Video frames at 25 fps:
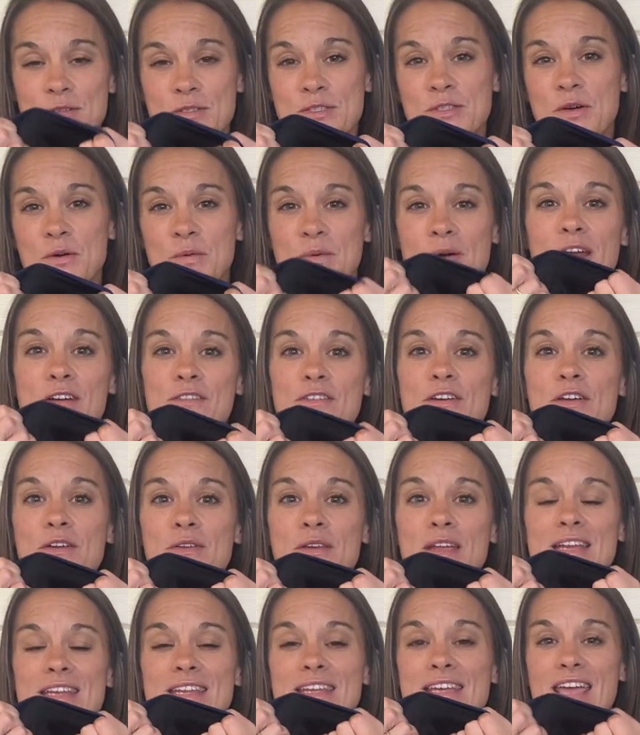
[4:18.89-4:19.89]
So whatever you
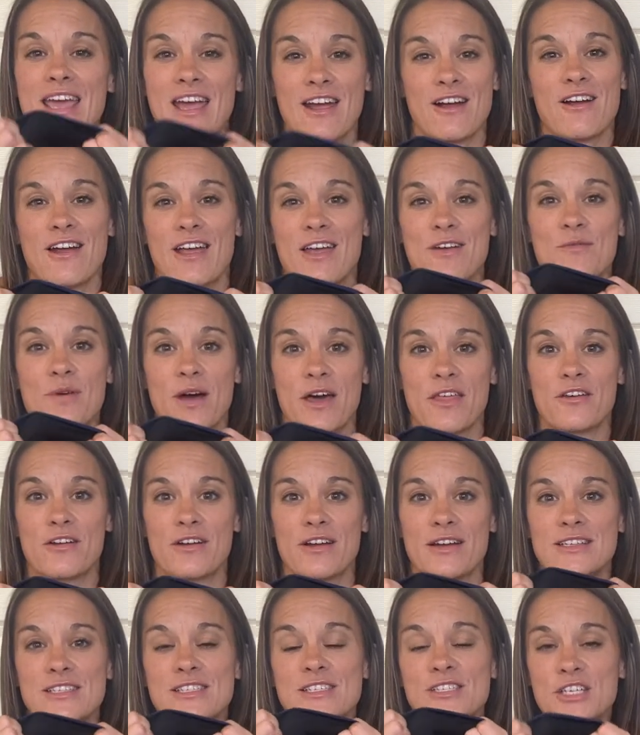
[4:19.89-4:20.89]
need to carry, whether
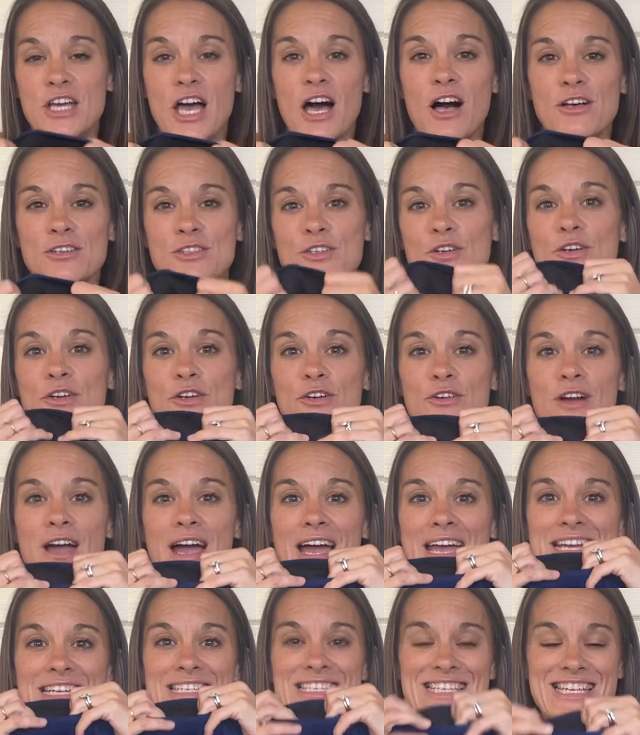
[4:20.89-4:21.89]
it's gels or your
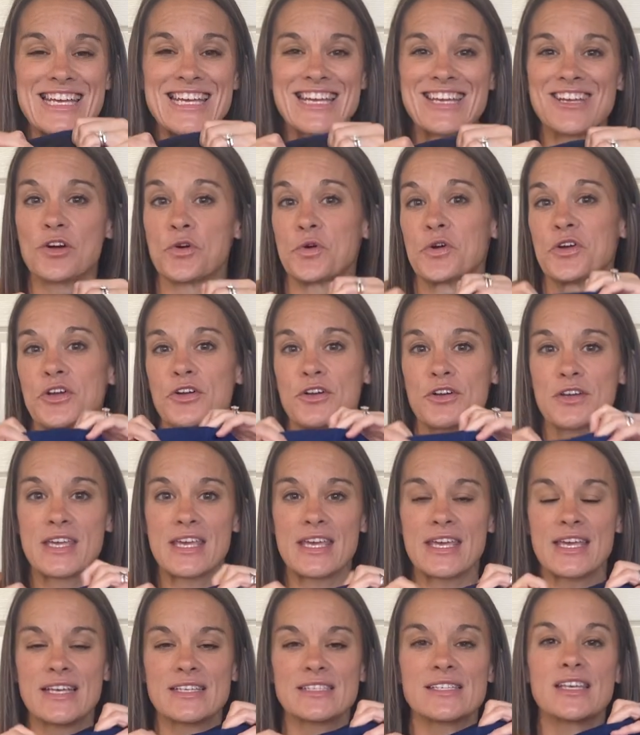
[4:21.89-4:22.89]
ID or your
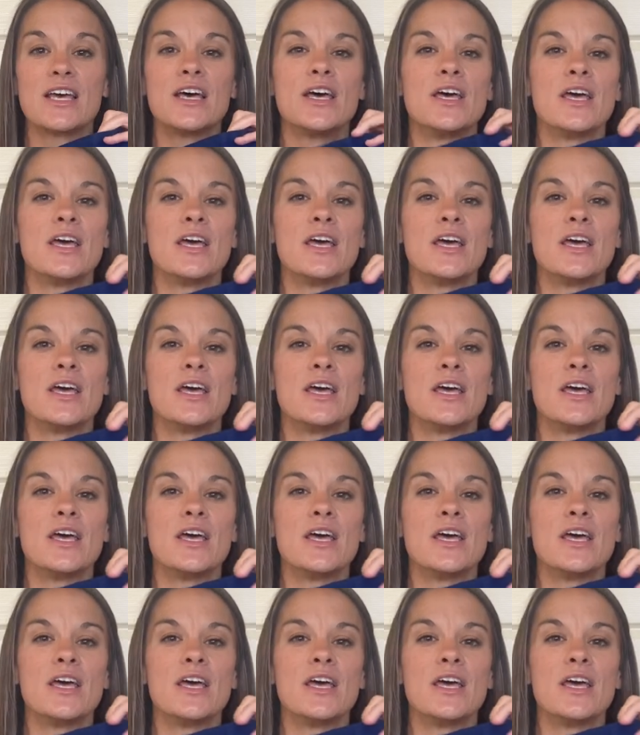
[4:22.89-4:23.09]
keys,